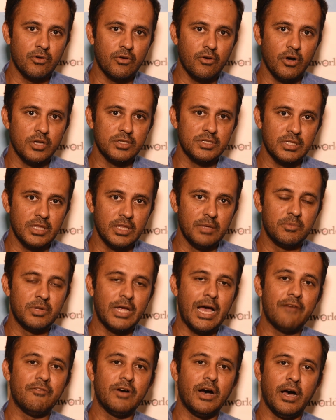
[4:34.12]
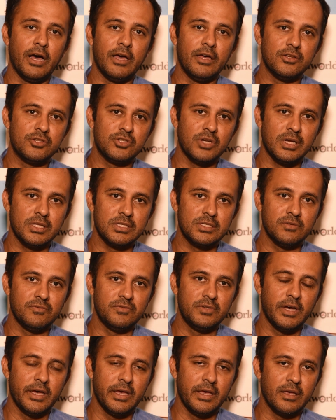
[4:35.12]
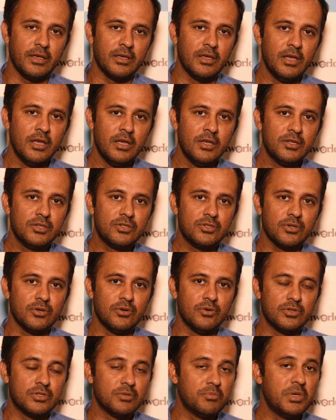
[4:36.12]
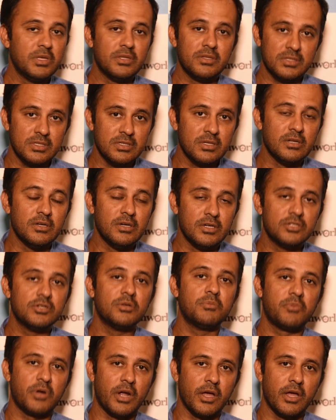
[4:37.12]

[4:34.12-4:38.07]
causing them to have a higher chance of dying. So to me, this is an urgent